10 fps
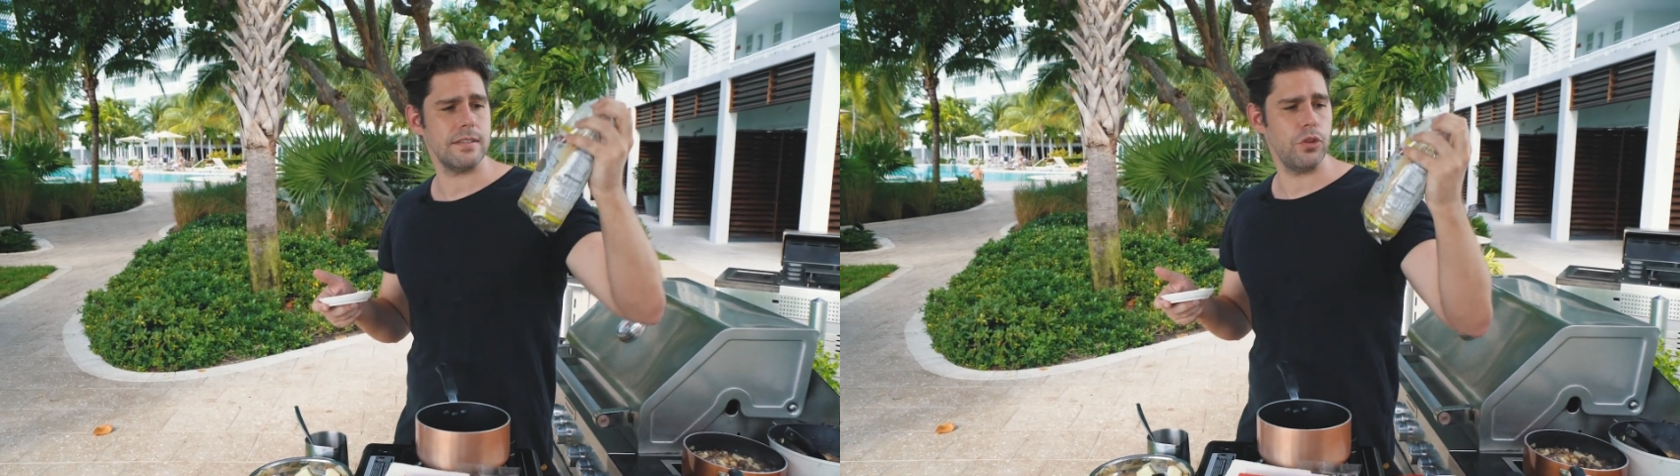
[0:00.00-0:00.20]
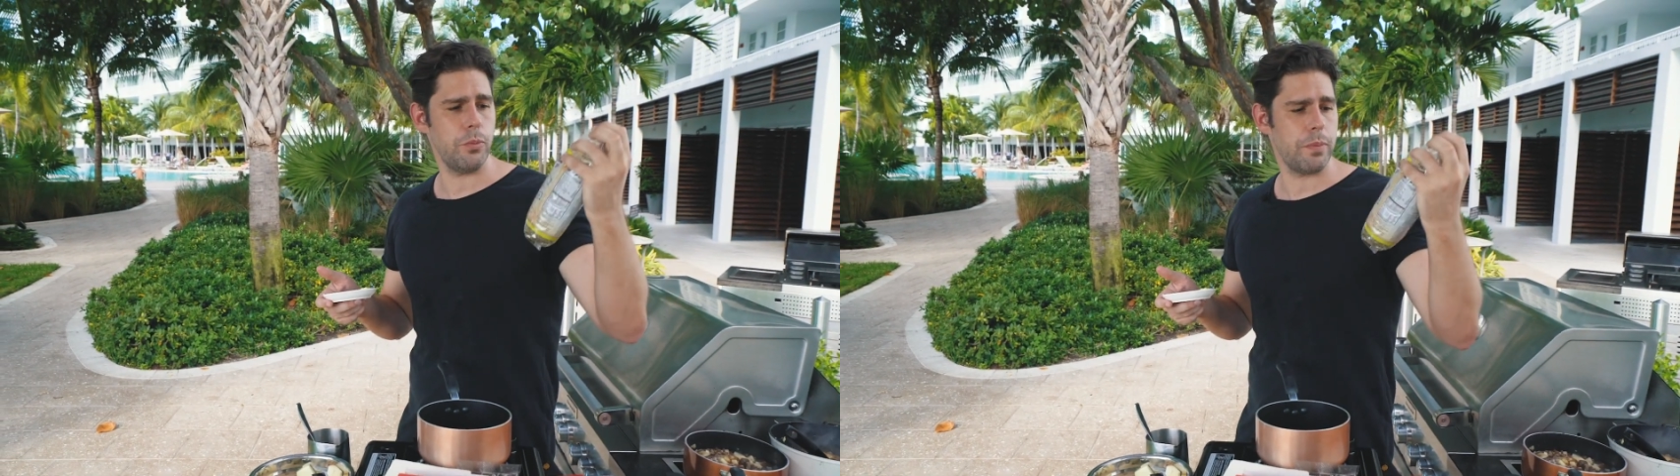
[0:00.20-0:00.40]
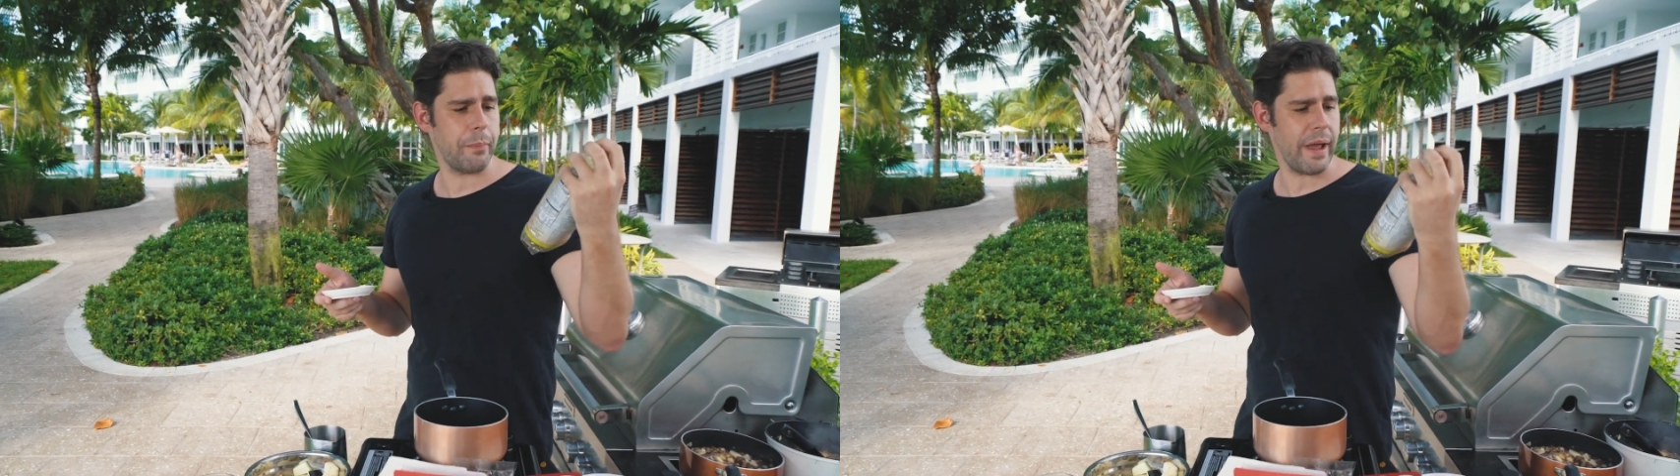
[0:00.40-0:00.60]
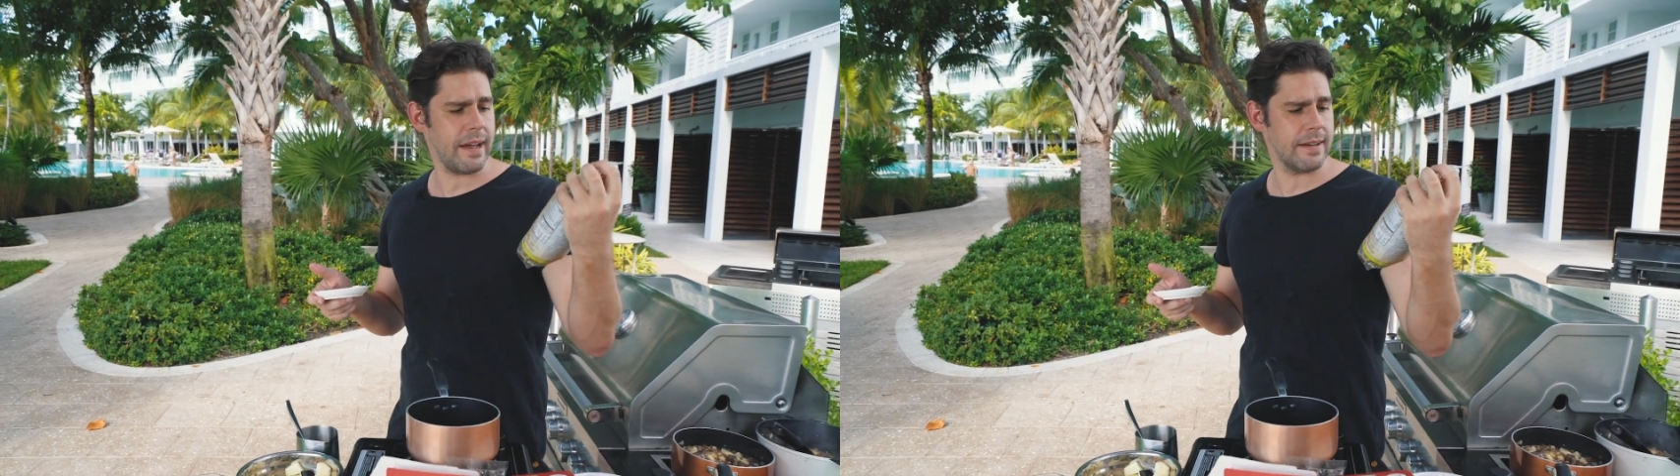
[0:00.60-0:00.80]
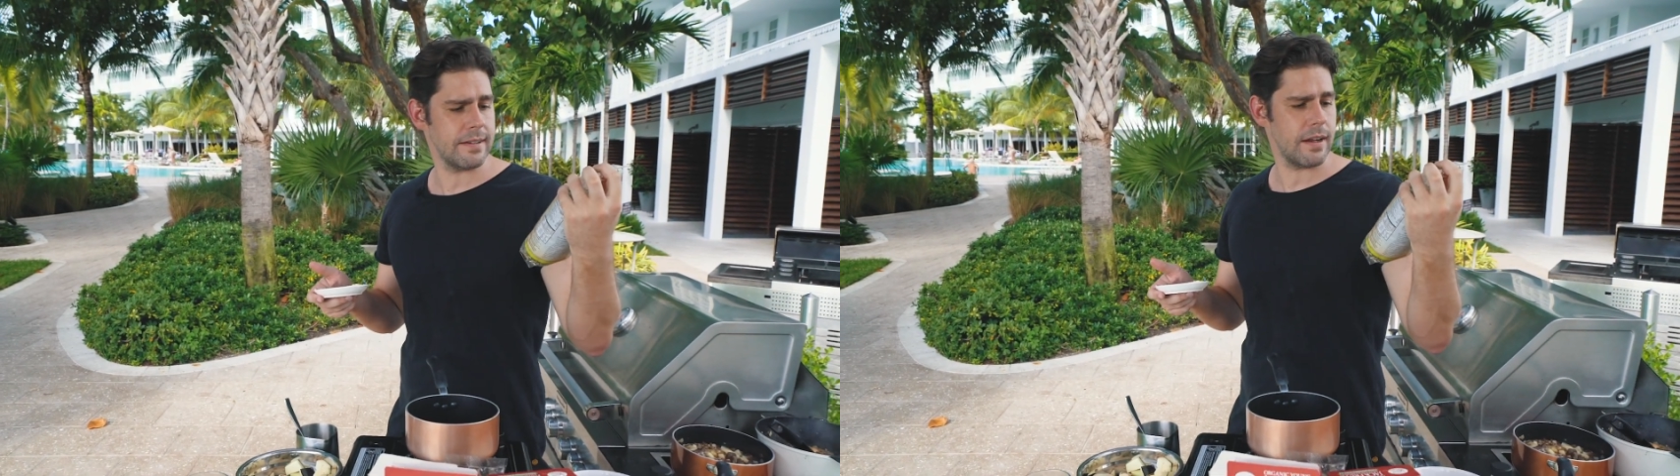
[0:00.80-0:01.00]
you
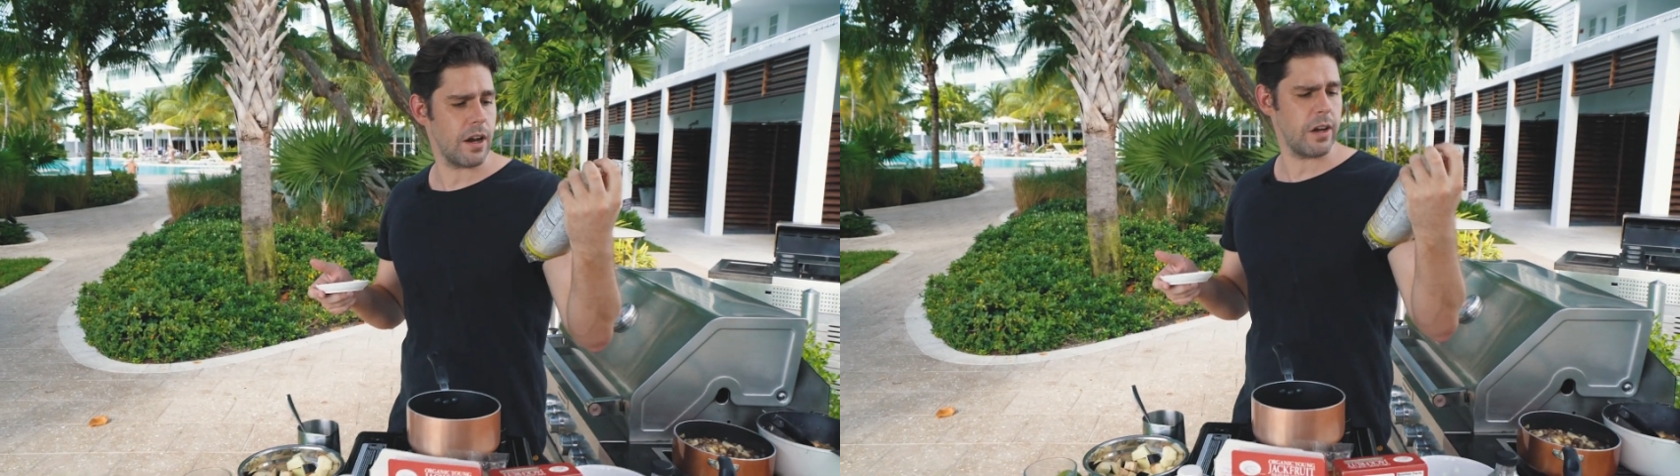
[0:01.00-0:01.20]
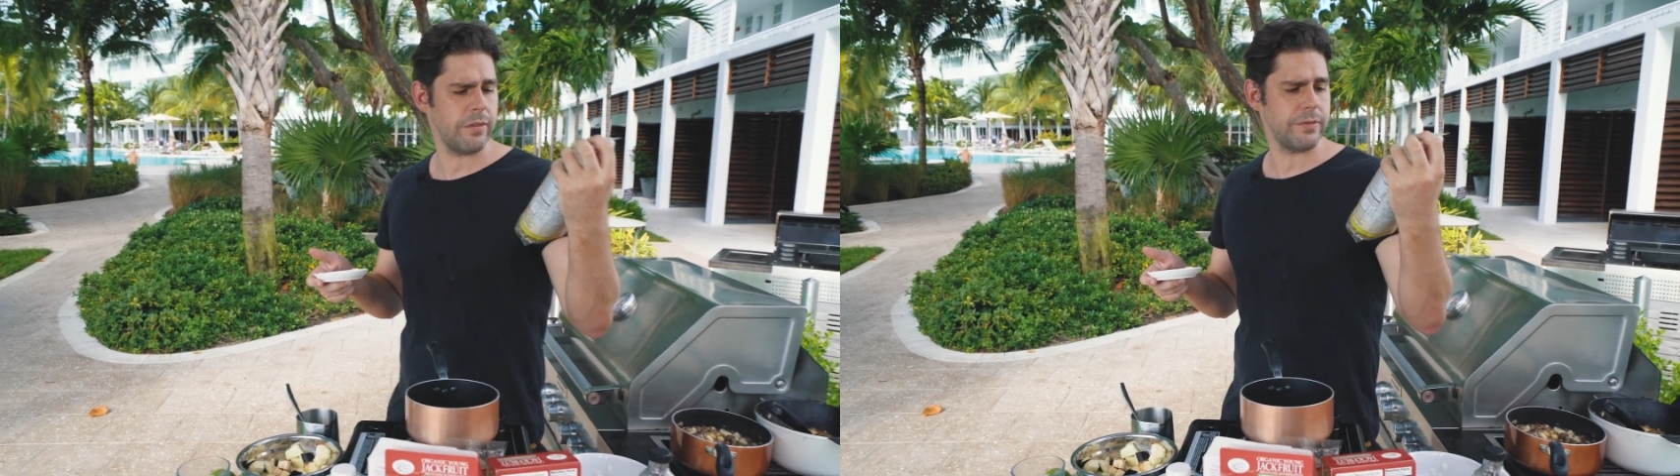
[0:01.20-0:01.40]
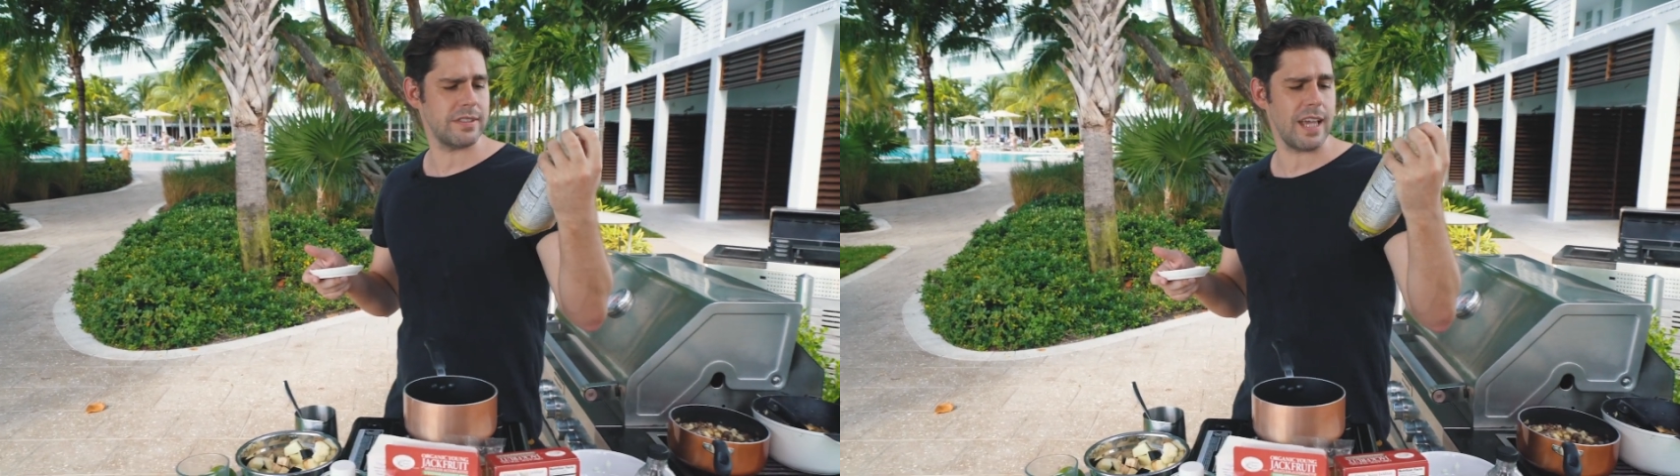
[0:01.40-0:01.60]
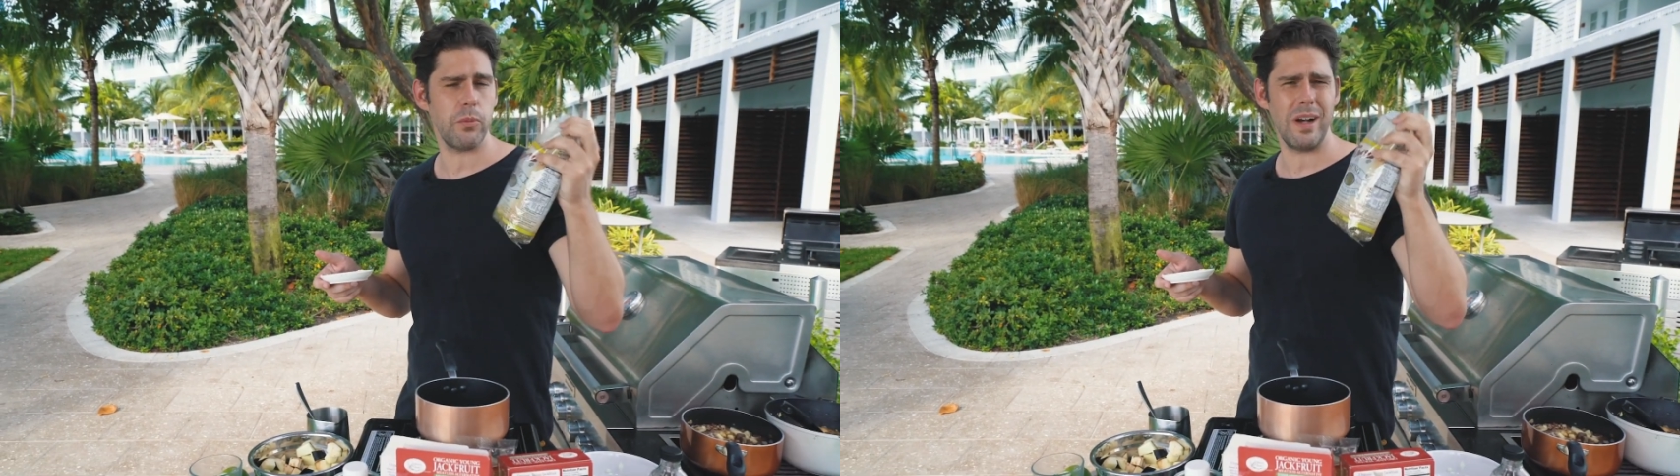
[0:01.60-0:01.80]
prepare it a lot of the same